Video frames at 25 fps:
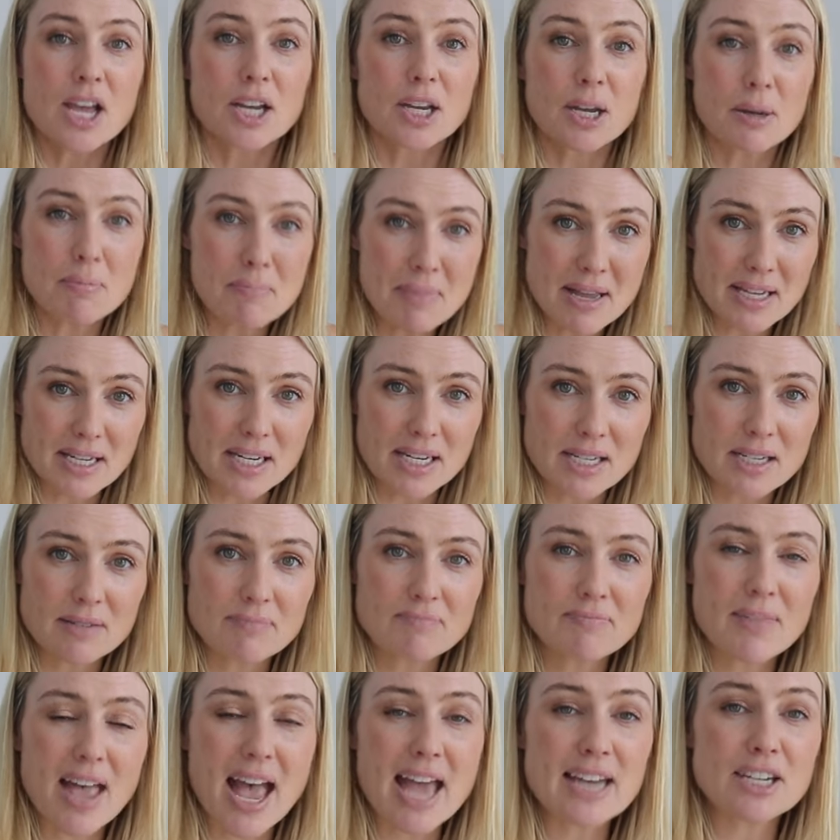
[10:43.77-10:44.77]
committed,
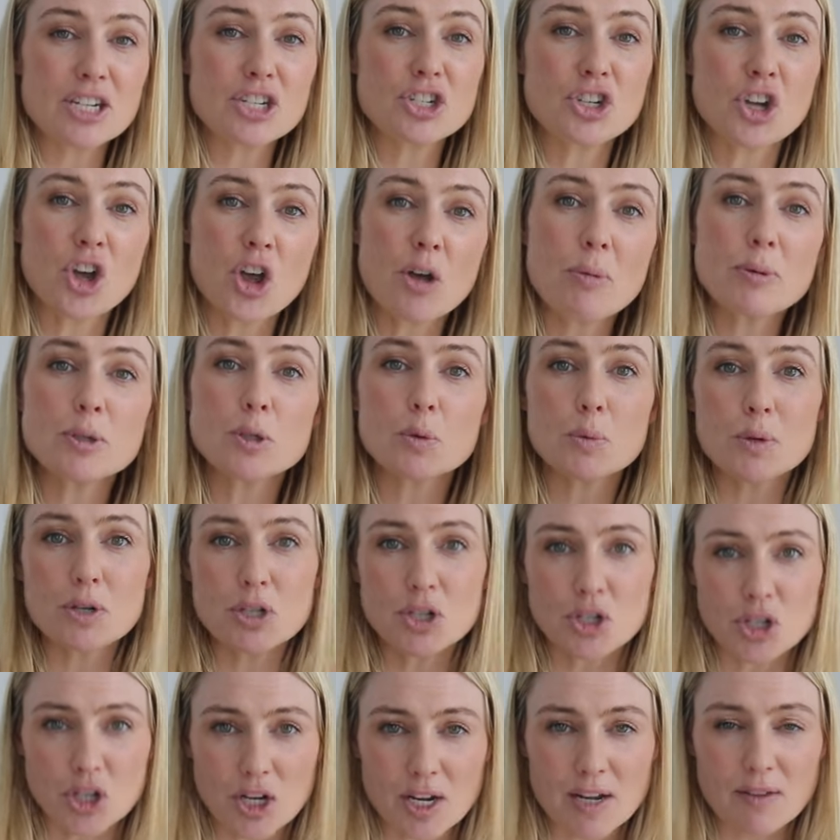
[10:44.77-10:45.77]
and determined to
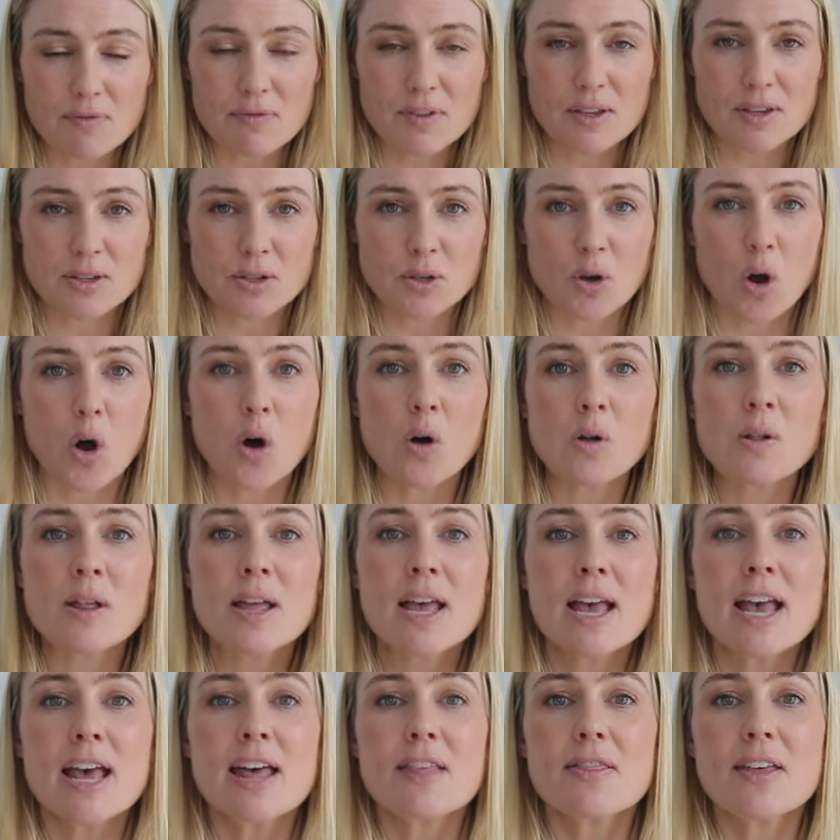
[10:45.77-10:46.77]
achieve this goal
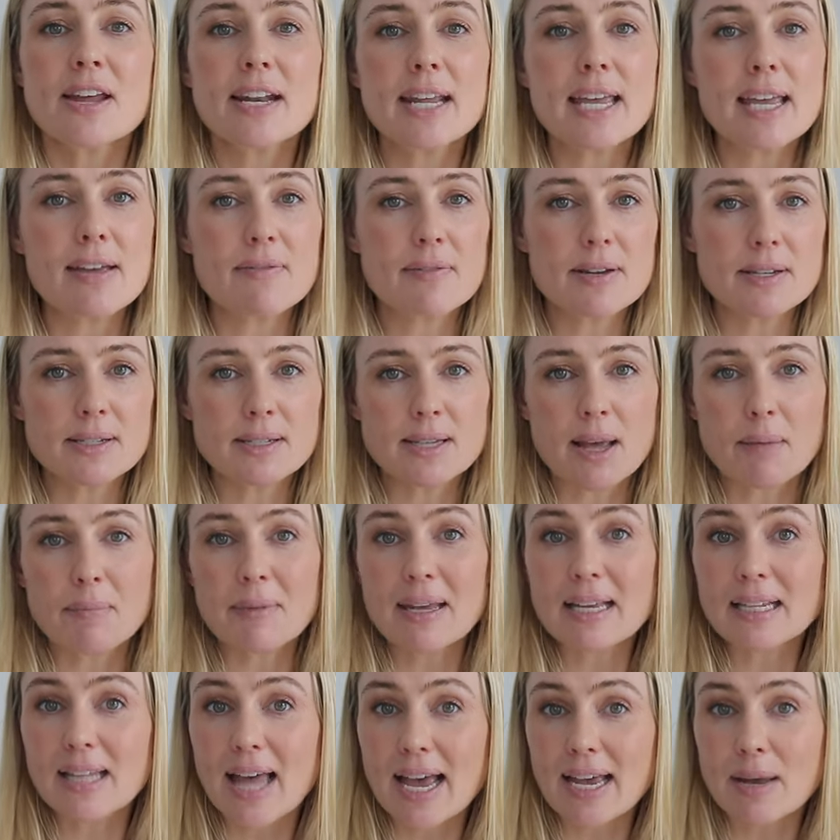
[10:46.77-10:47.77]
that even
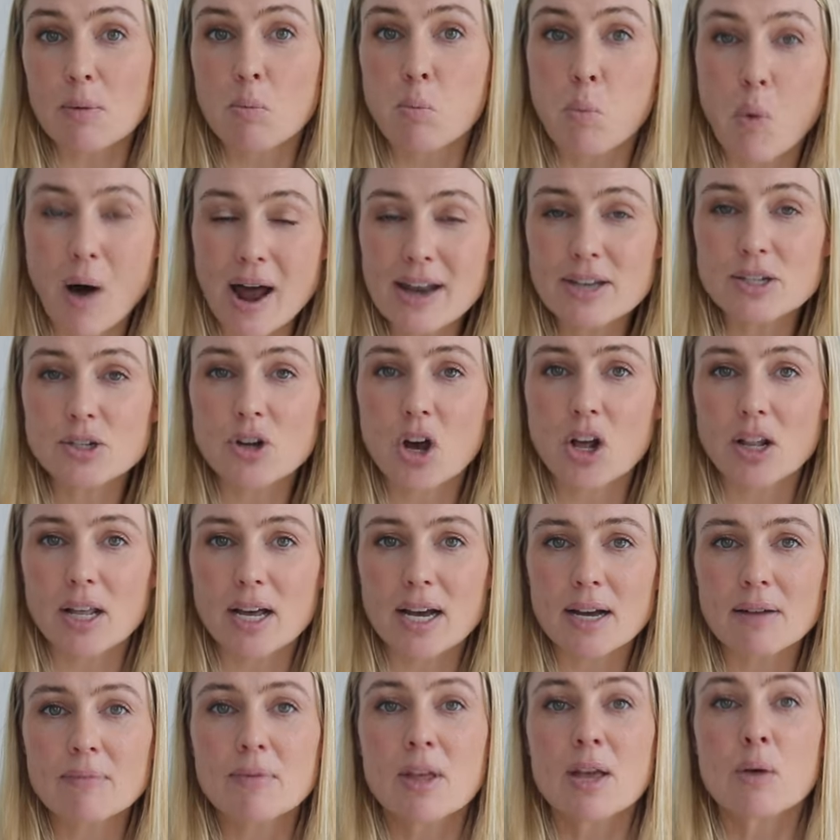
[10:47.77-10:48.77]
something like
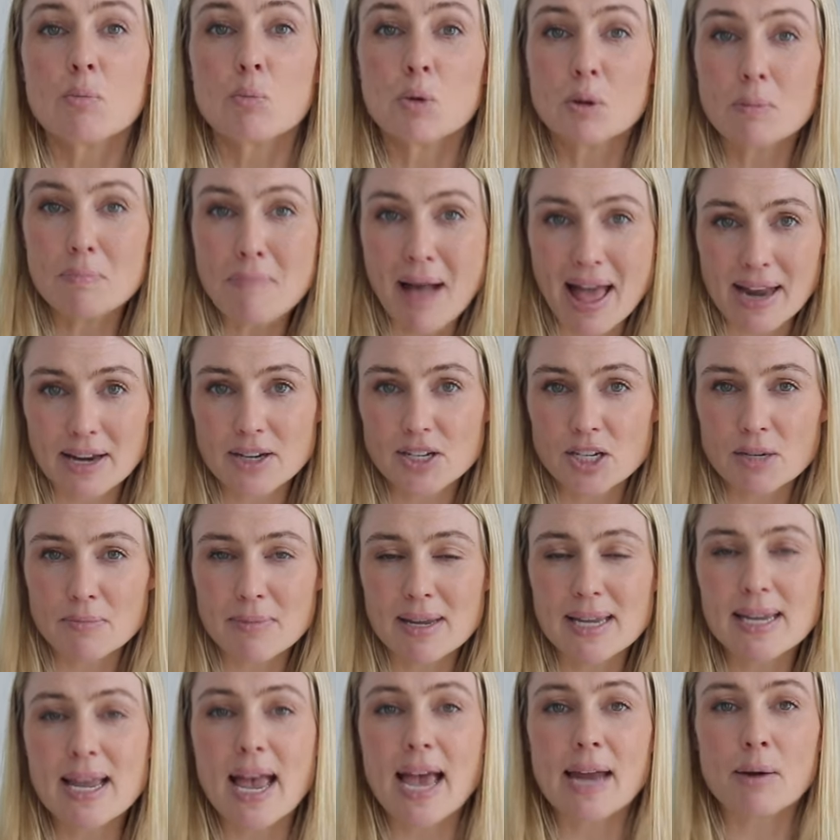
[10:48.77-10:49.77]
$1 will matter to
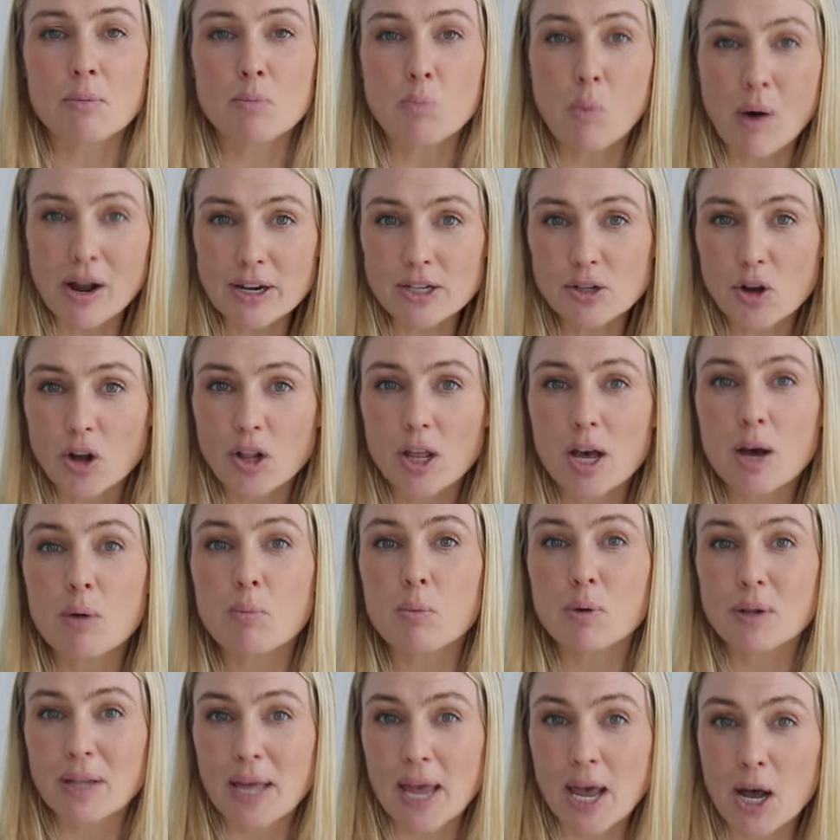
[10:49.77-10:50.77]
me and
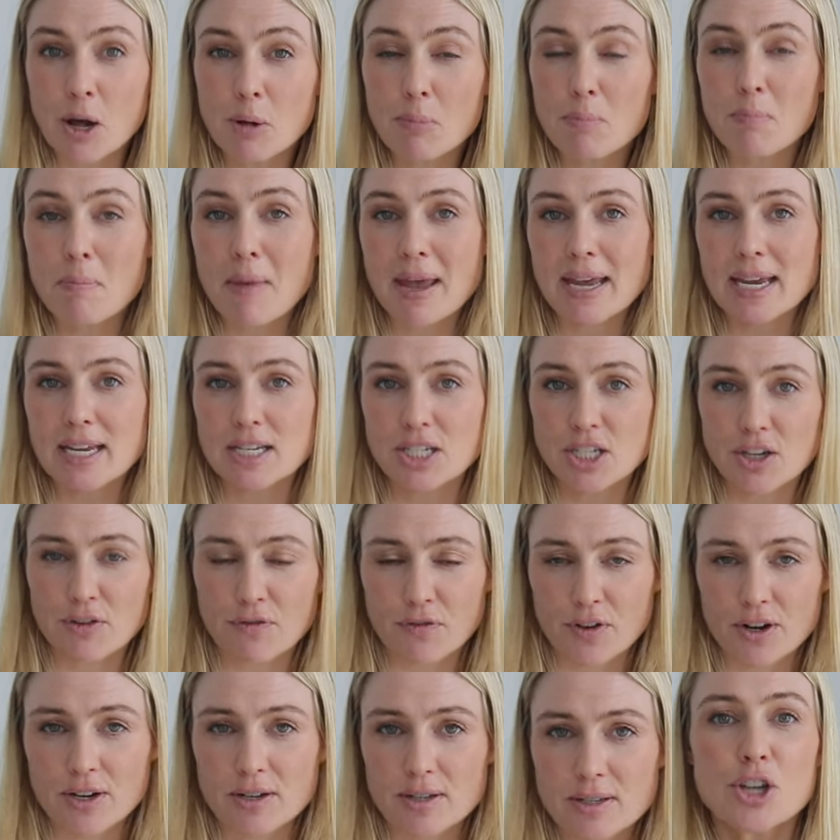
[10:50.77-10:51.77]
$1 will help make a
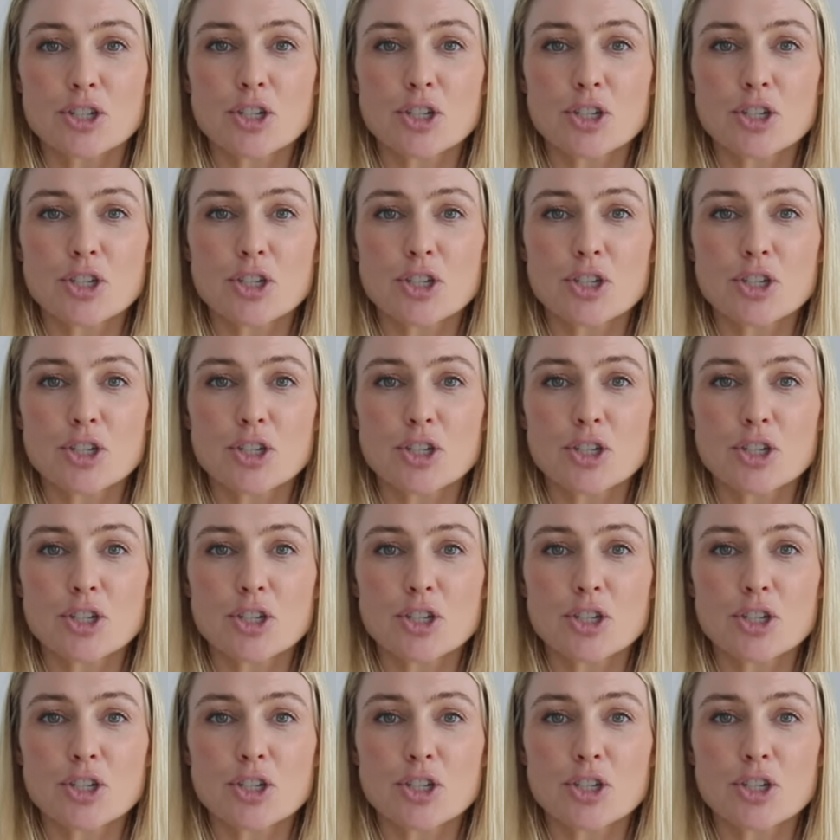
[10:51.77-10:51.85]
difference.